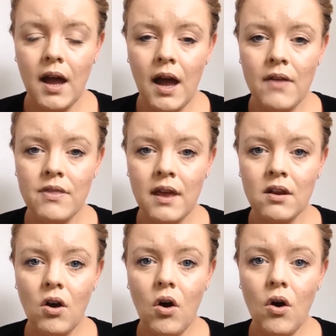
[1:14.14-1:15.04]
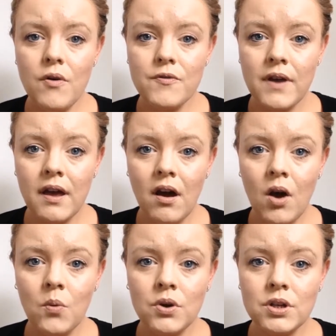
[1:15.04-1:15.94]
and then off it,
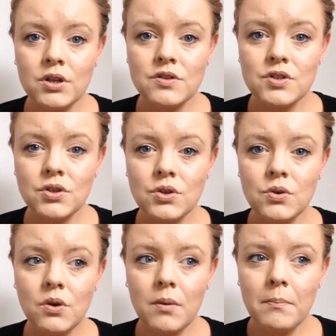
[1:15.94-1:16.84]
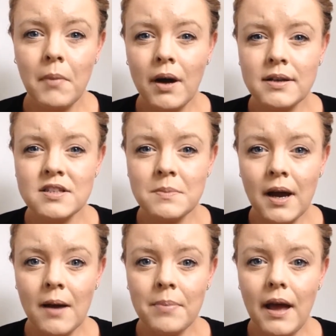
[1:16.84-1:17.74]
I want you to mind
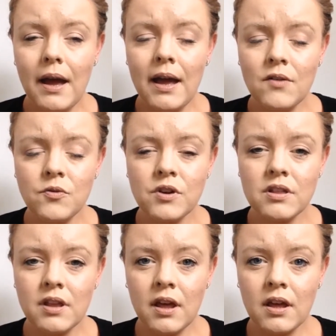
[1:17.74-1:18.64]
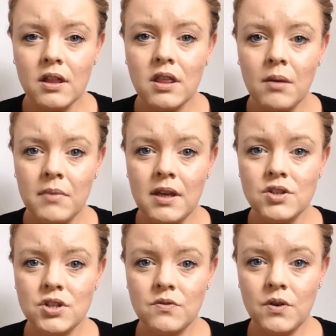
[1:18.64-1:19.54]
map everything that
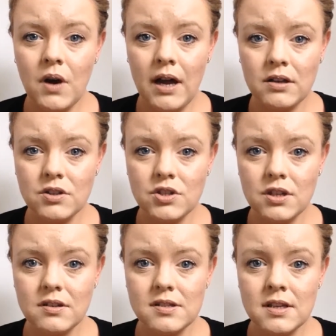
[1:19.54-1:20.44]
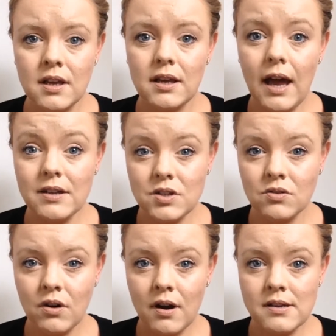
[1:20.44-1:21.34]
makes you feel anxious.
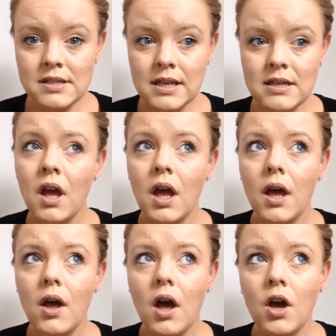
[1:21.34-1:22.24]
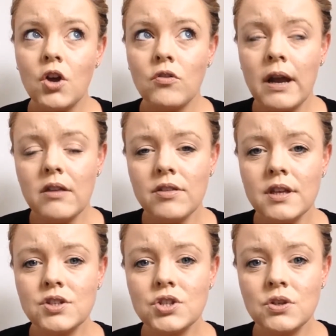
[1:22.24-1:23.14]
Categorize it. A great
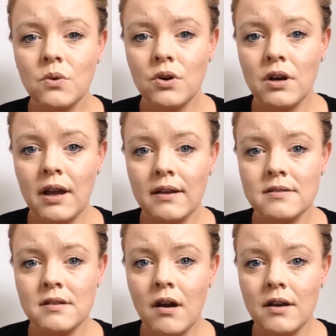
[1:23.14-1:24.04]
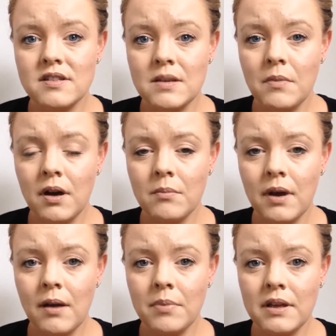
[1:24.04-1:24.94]
thing to do on an anxiety mind
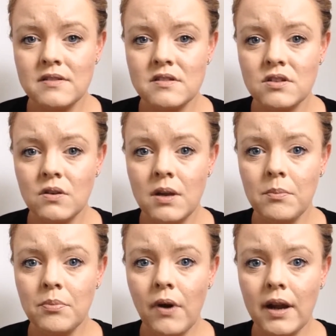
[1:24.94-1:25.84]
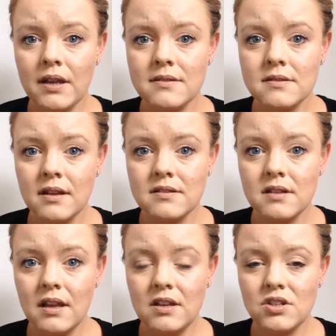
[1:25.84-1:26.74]
map is to, in brackets next
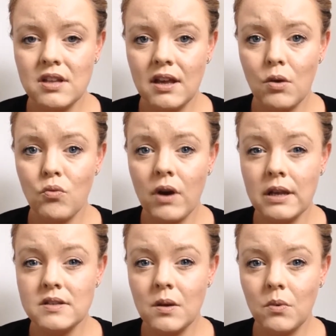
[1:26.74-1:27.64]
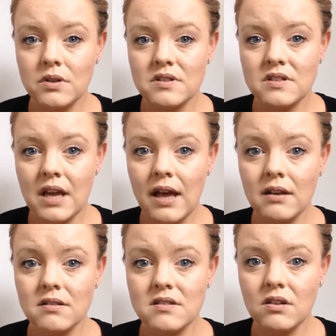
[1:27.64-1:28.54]
to each thing, rate it 1 to
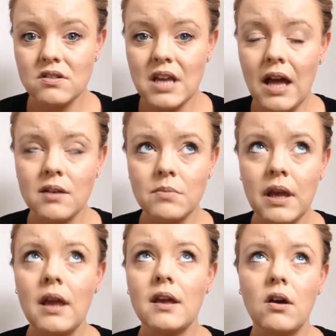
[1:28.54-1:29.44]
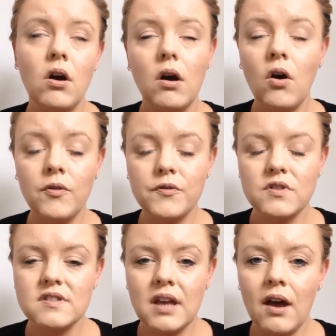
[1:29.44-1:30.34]
10. So 10 being off the
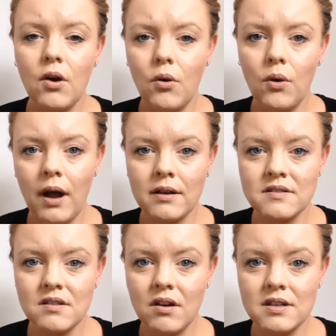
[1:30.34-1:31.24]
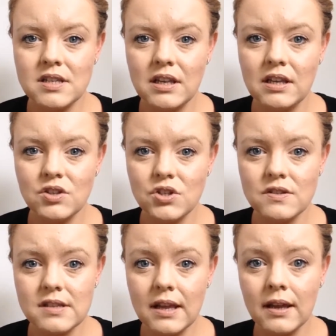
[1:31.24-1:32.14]
scale, anxiety
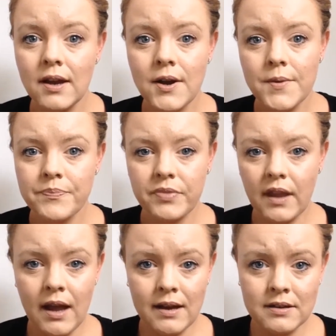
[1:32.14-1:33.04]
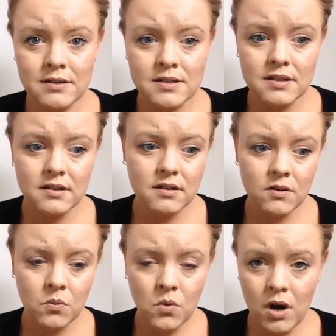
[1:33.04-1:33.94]
inducing, and
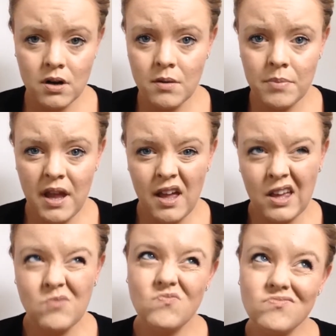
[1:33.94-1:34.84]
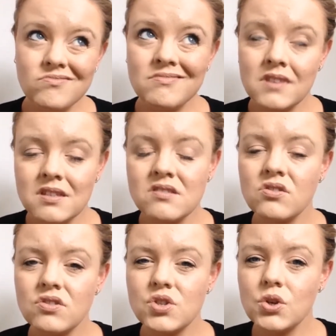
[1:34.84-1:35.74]
1 being, it's
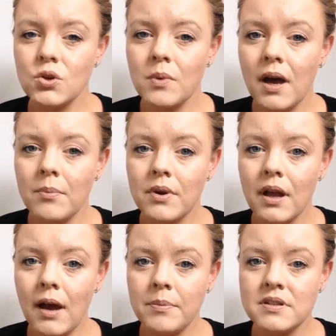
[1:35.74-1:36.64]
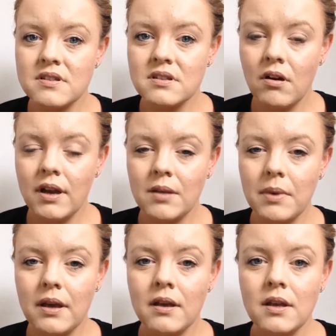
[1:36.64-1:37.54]
not too bad, but it happens a tiny
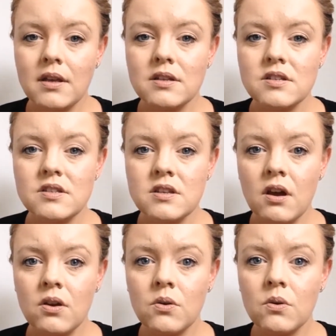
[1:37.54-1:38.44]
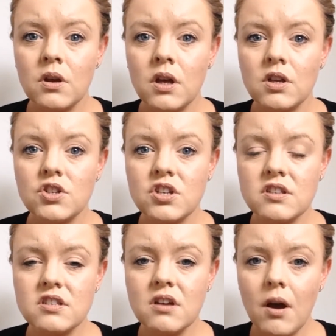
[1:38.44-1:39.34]
bit. So
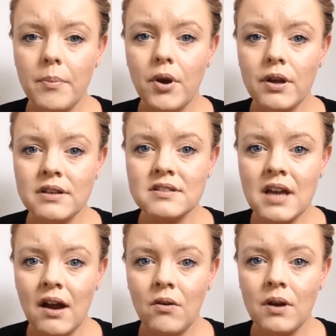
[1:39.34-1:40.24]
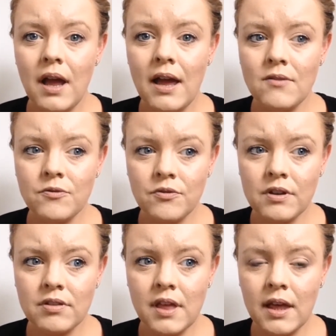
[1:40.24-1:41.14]
just start putting down
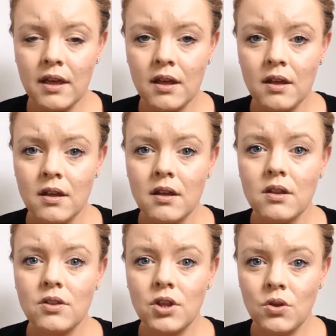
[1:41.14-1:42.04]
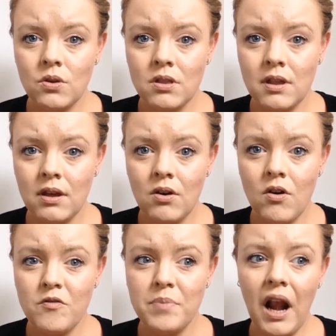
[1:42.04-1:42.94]
everything that you can think
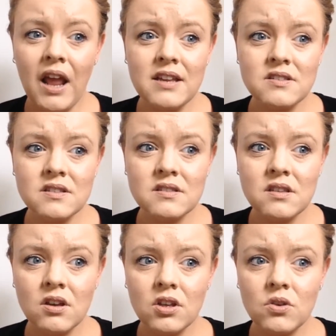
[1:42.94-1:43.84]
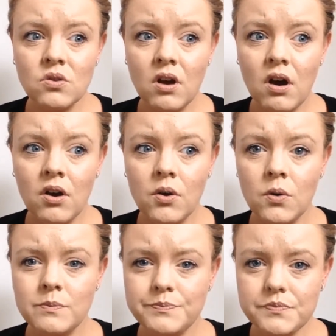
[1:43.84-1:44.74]
of. Places that you go,